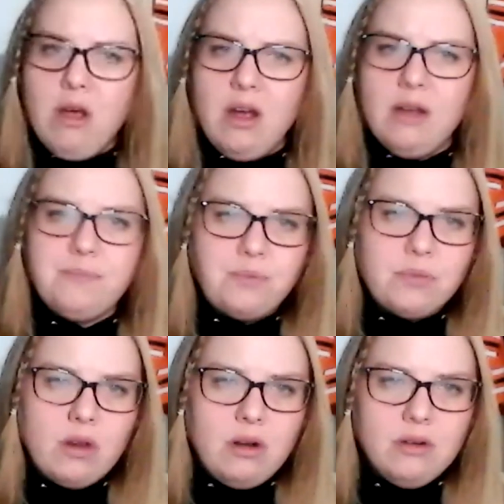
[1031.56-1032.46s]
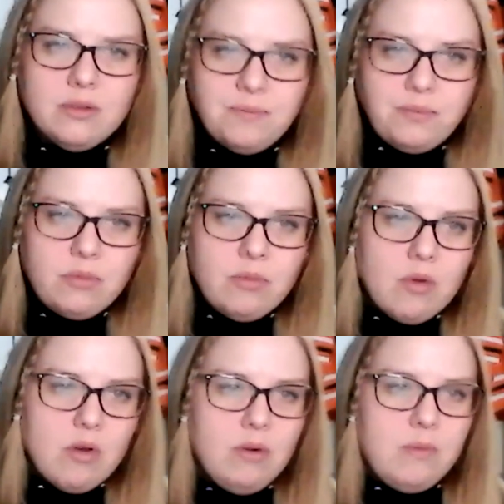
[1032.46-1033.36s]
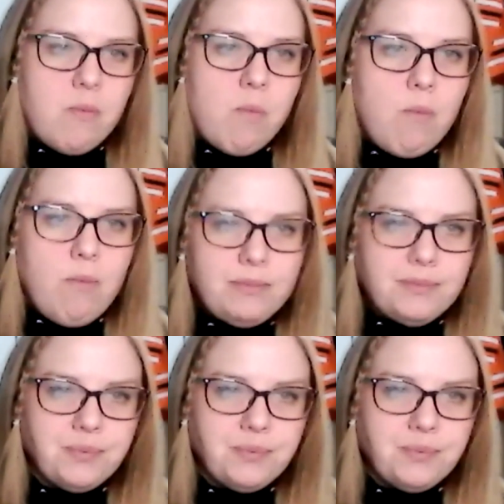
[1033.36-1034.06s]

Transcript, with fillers: um, yeah, even even